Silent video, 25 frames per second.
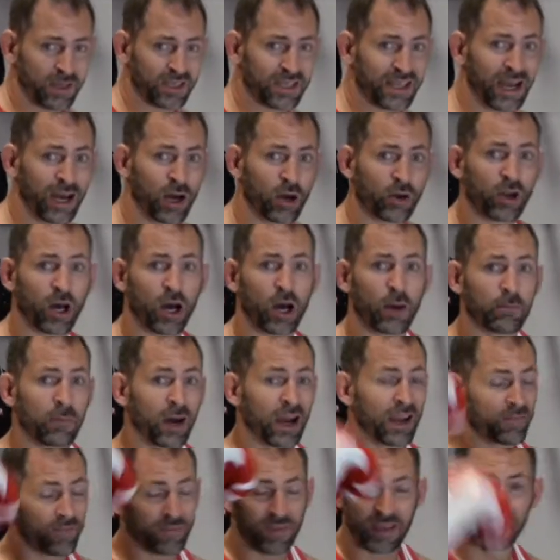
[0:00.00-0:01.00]
down,
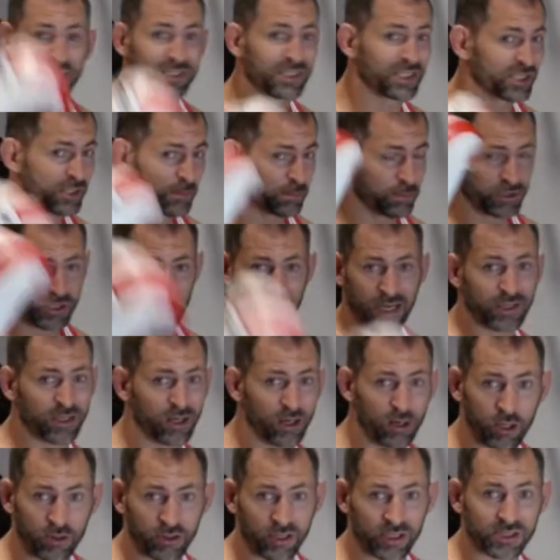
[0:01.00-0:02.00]
my face isn't
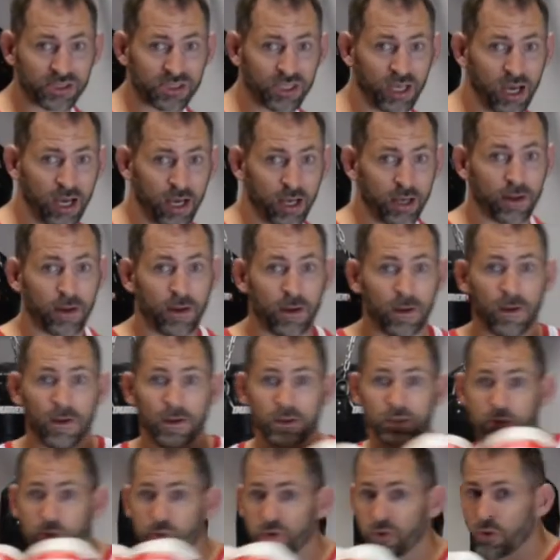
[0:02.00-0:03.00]
protected on this side.
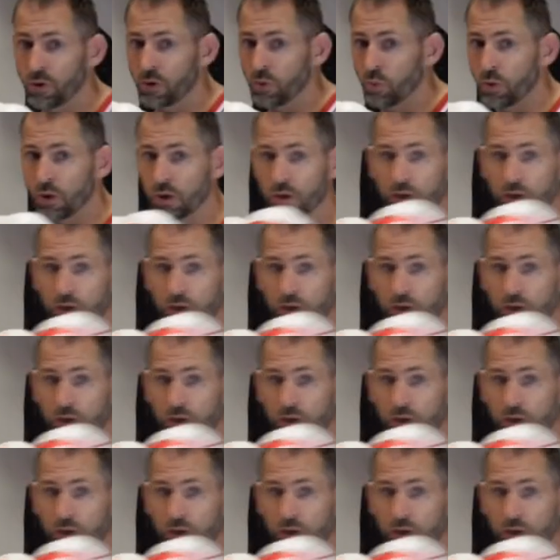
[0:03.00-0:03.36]
So we want to work